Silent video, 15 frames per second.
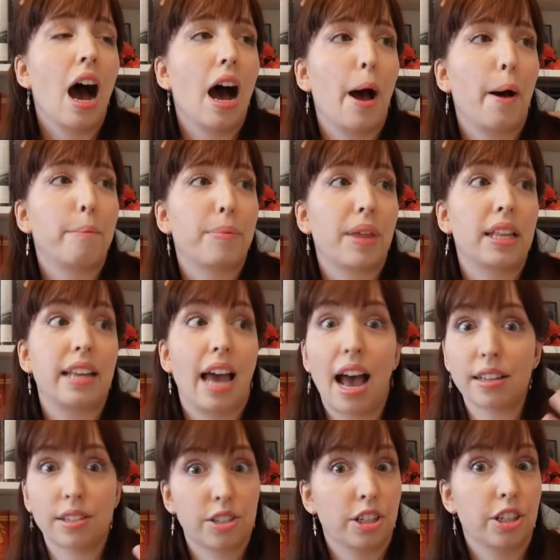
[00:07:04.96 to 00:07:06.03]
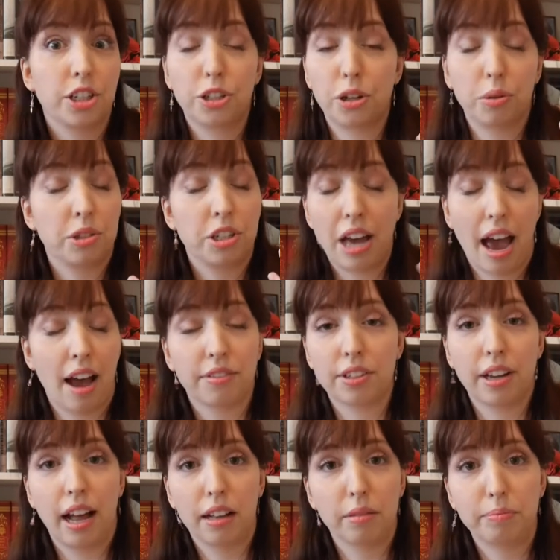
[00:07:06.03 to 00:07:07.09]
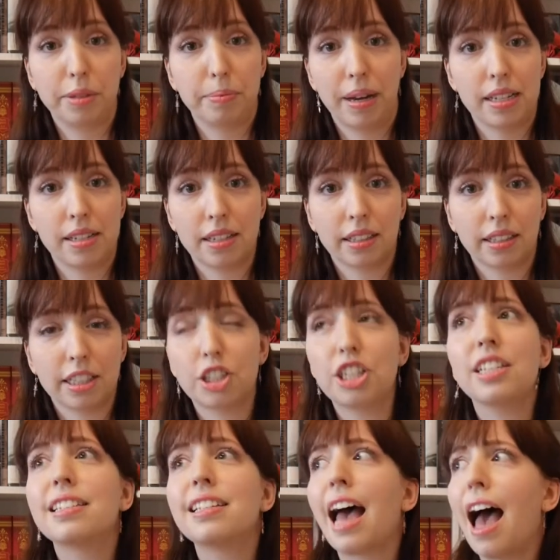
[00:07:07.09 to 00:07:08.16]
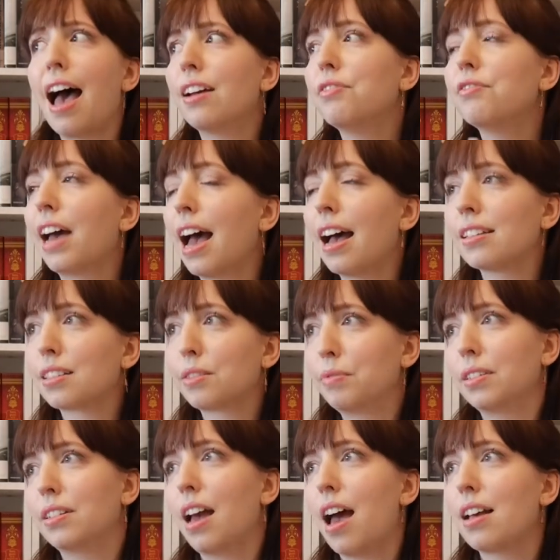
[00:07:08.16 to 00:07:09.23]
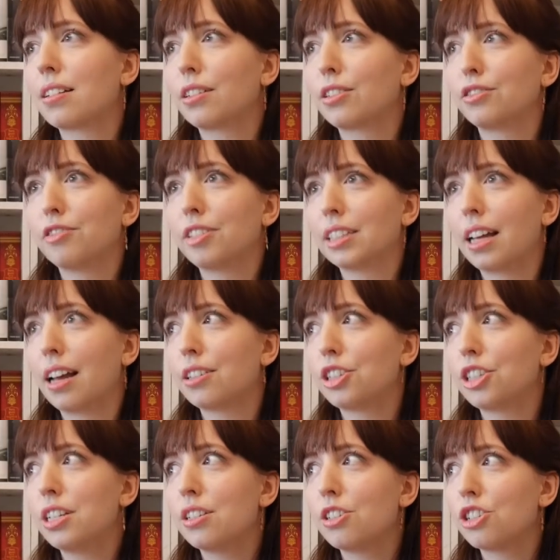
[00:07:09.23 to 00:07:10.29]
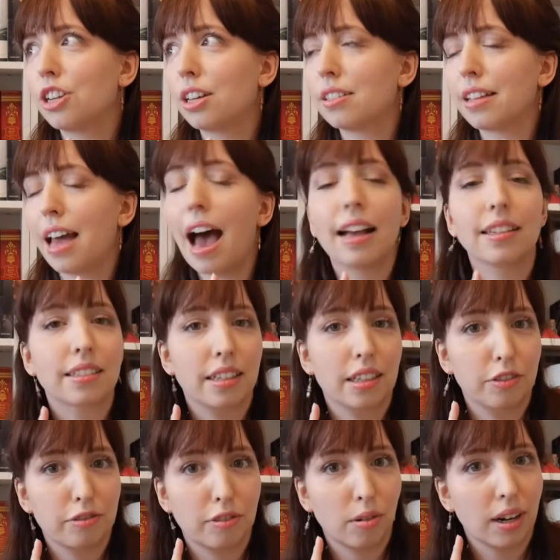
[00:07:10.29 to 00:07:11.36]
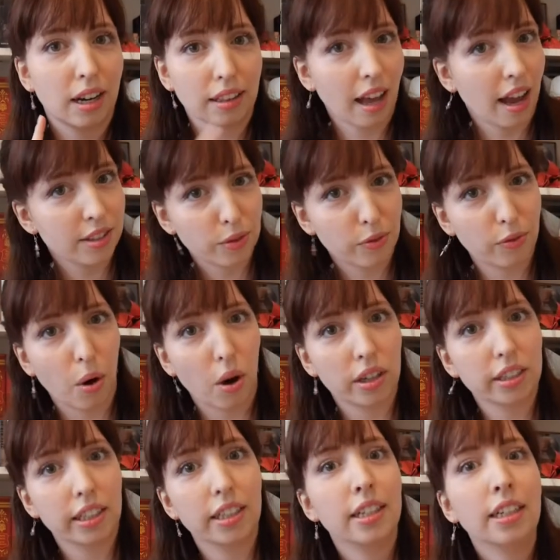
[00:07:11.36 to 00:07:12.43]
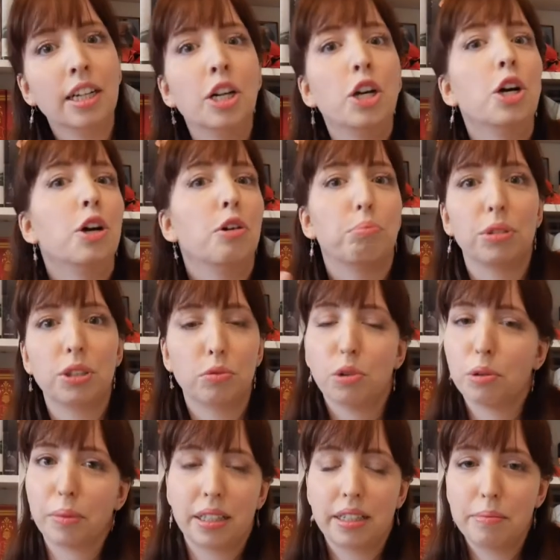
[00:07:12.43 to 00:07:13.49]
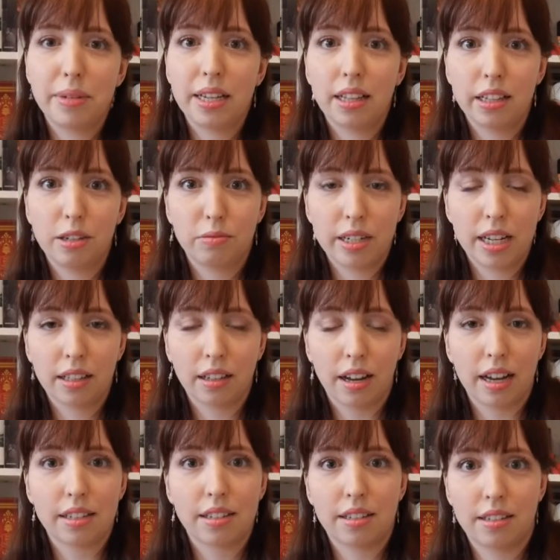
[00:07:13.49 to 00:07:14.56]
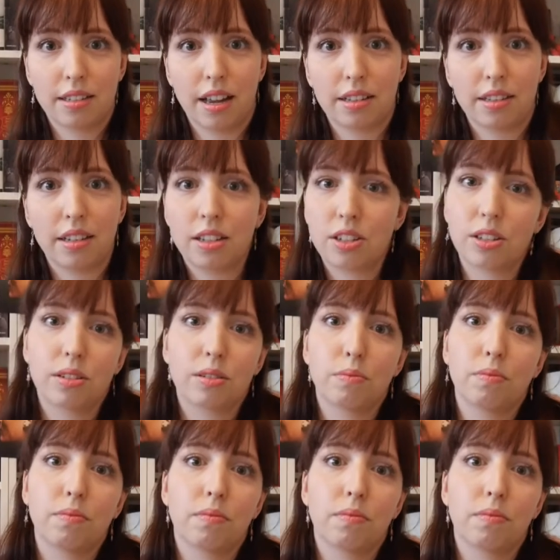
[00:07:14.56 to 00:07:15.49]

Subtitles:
and asks her, you know, you have to help me, basically. She isn't asking for that, she's just asking for a glass of water. But the woman immediately realizes that this